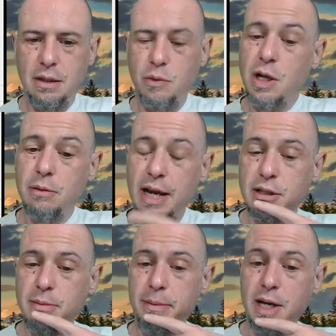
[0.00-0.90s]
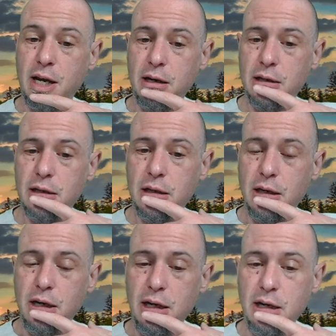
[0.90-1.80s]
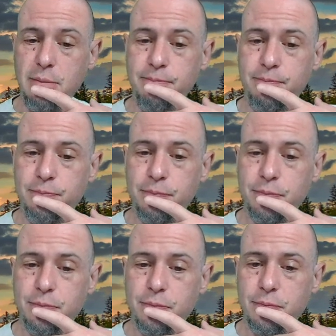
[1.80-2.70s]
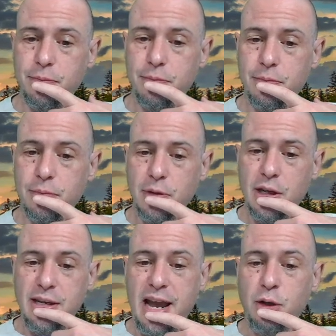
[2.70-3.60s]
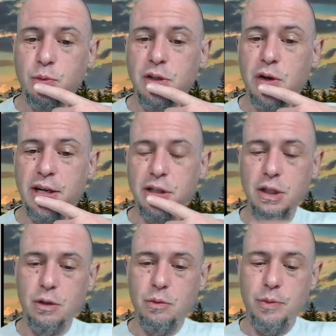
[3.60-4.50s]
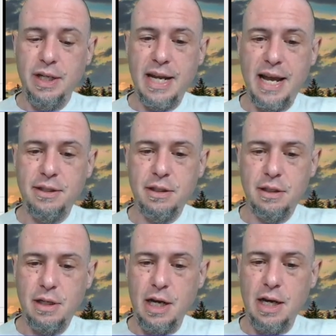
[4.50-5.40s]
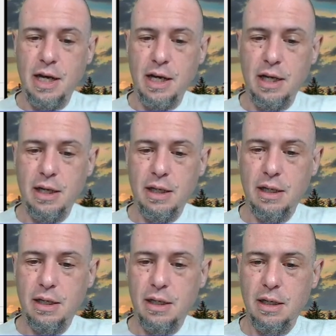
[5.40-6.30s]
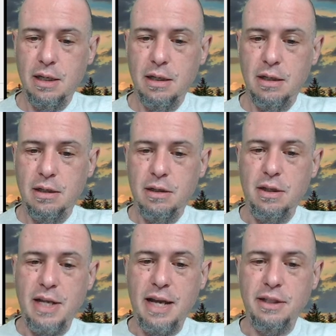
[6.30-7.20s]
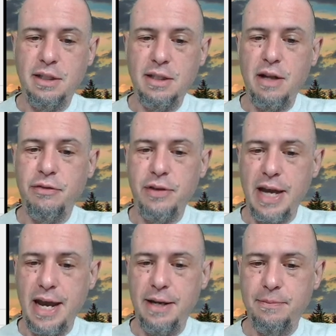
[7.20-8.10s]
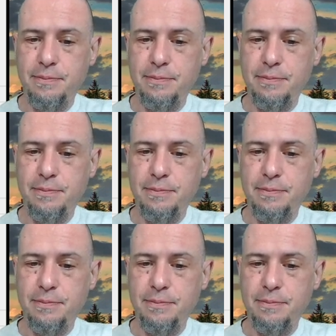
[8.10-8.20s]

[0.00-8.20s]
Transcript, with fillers: Well, actually, maybe not. Um, count we know how to do. We can ask uh the dice itself for that.